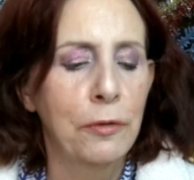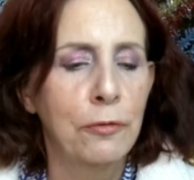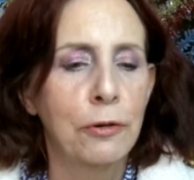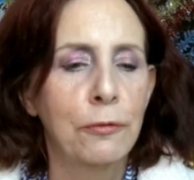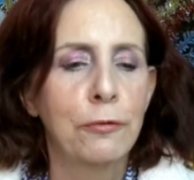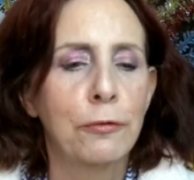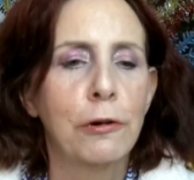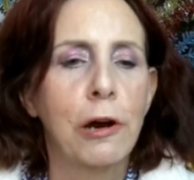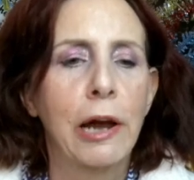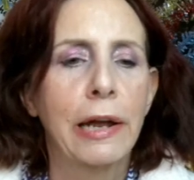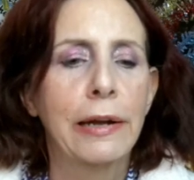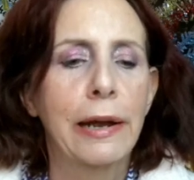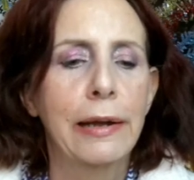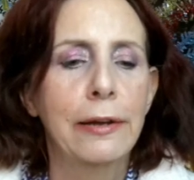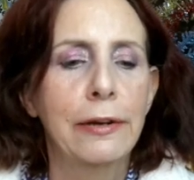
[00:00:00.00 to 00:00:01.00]
different
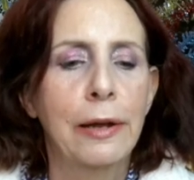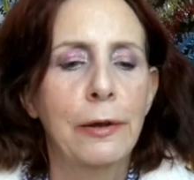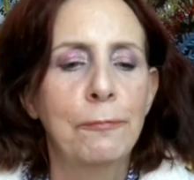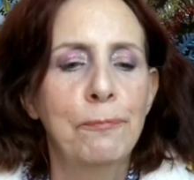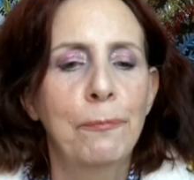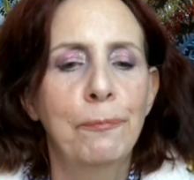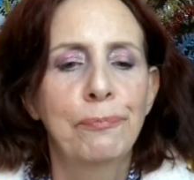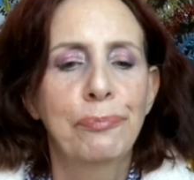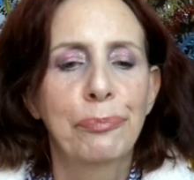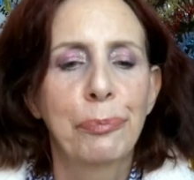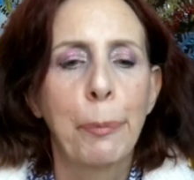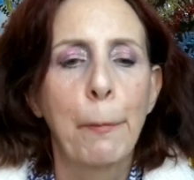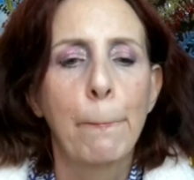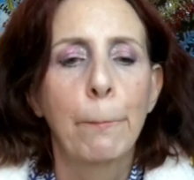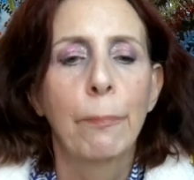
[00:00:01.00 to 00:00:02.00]
variety in them.
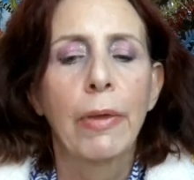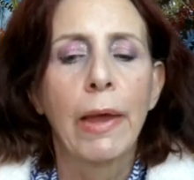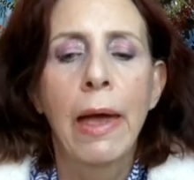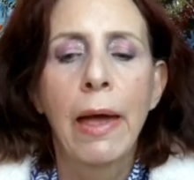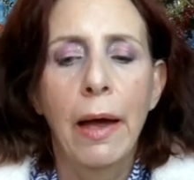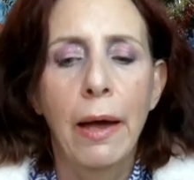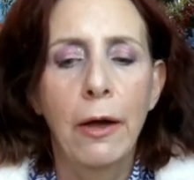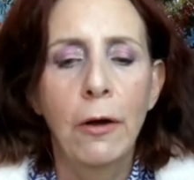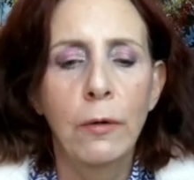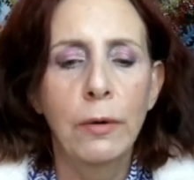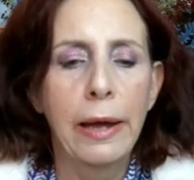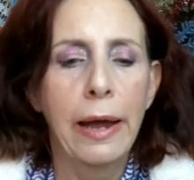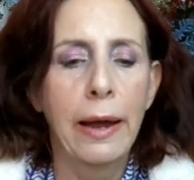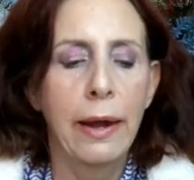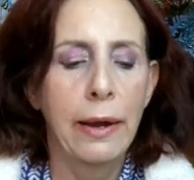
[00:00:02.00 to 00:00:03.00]

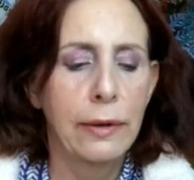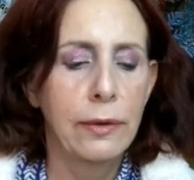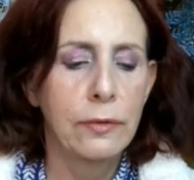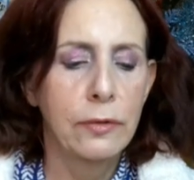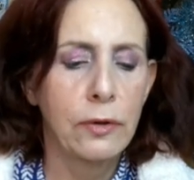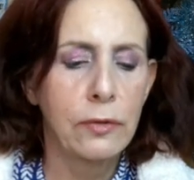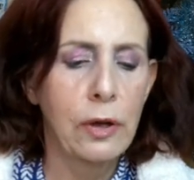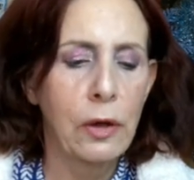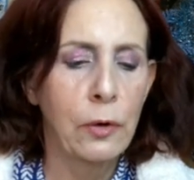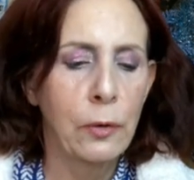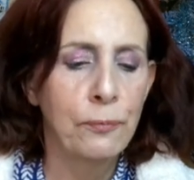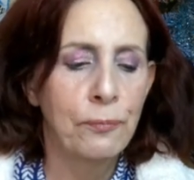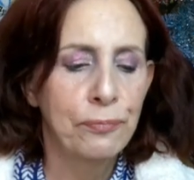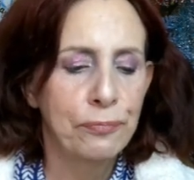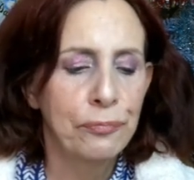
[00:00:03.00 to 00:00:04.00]
Okay,
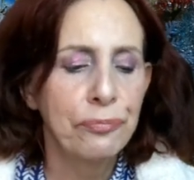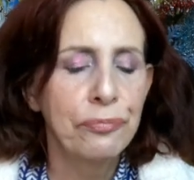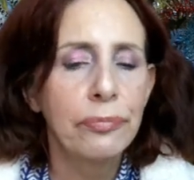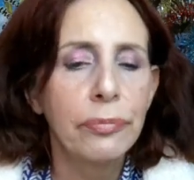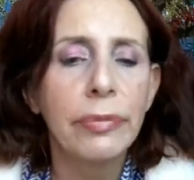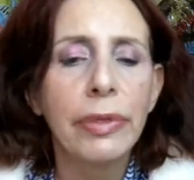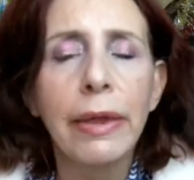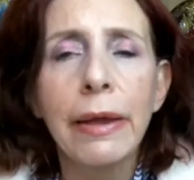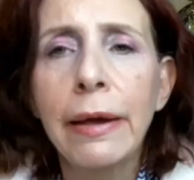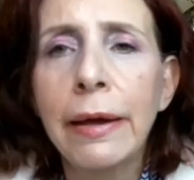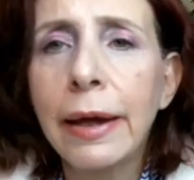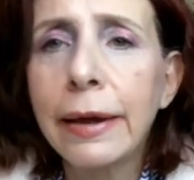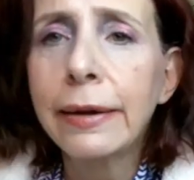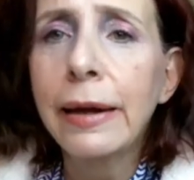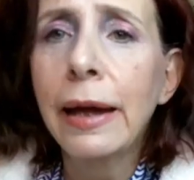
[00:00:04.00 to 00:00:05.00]
so
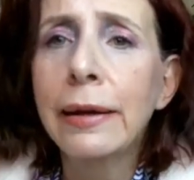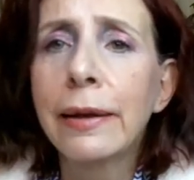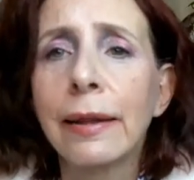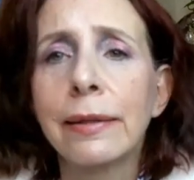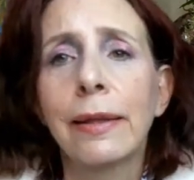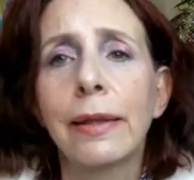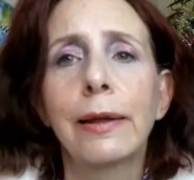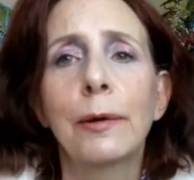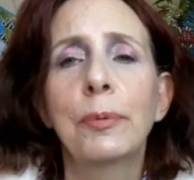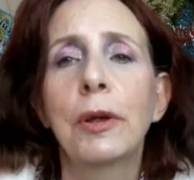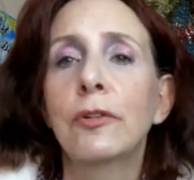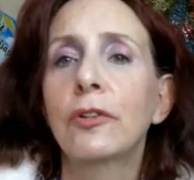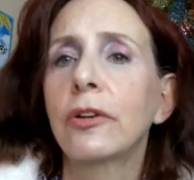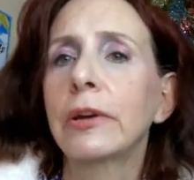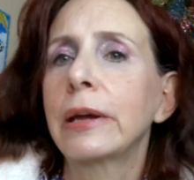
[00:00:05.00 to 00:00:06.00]
again, lip
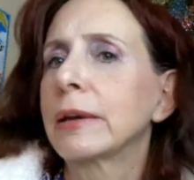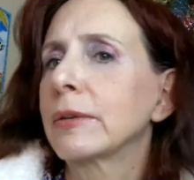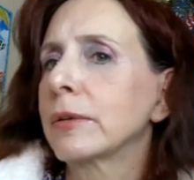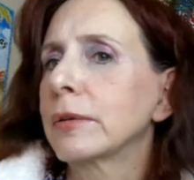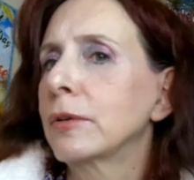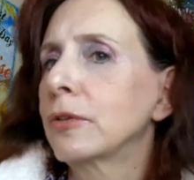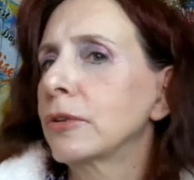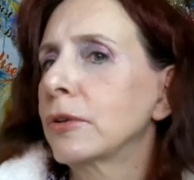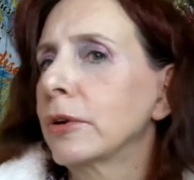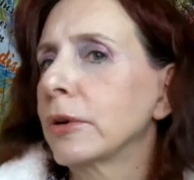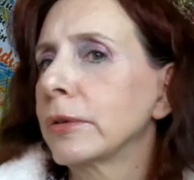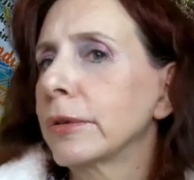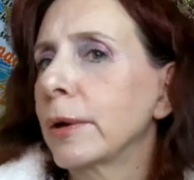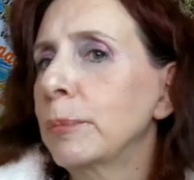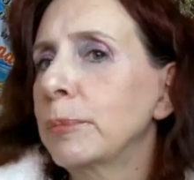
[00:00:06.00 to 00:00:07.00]
and cheeks this
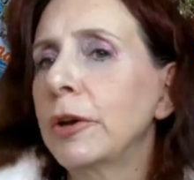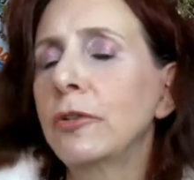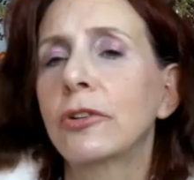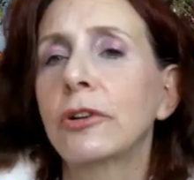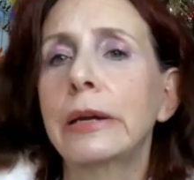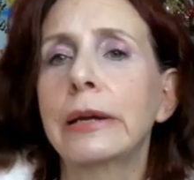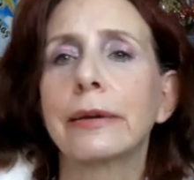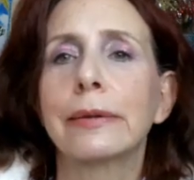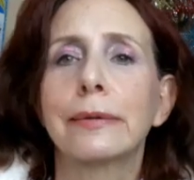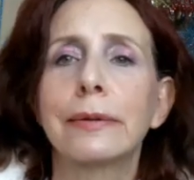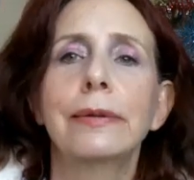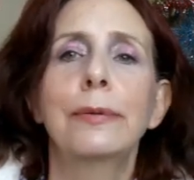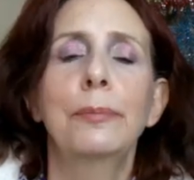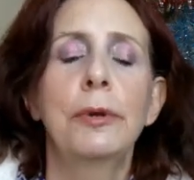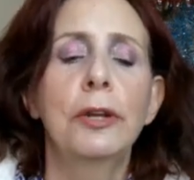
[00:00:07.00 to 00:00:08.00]
year, lip and
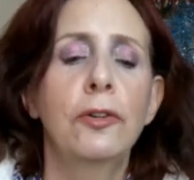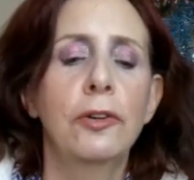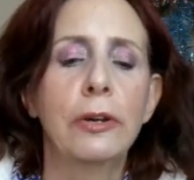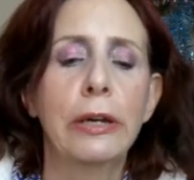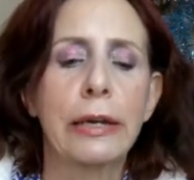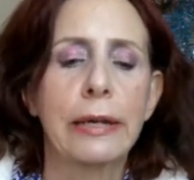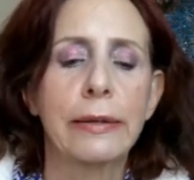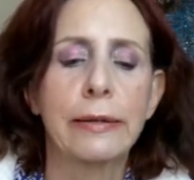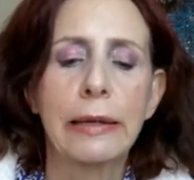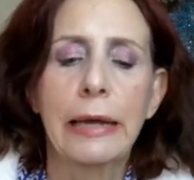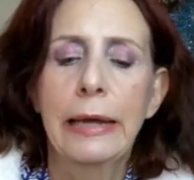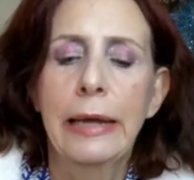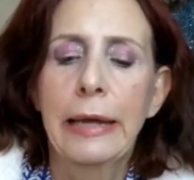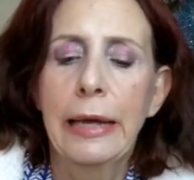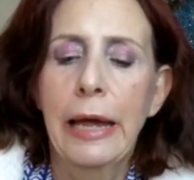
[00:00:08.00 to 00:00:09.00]
cheeks, lip and cheeks.
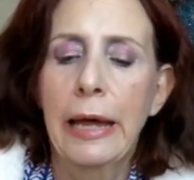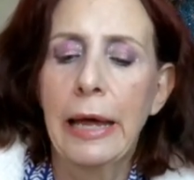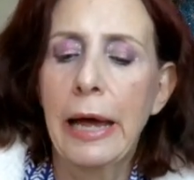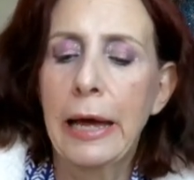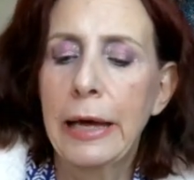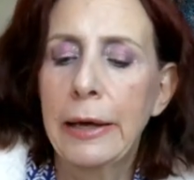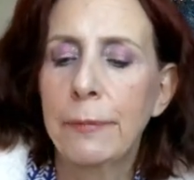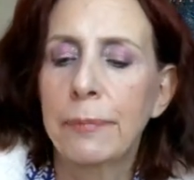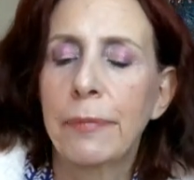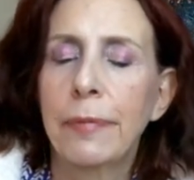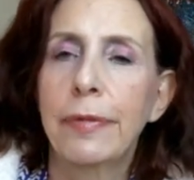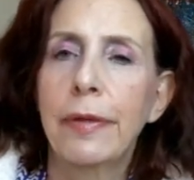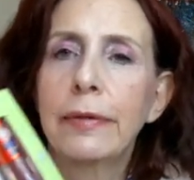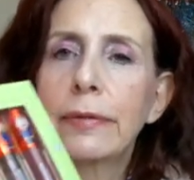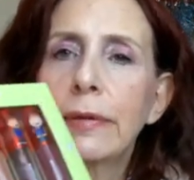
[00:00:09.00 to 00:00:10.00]
Um,
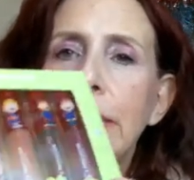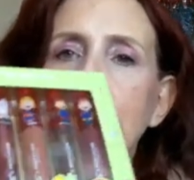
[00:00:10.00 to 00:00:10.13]
this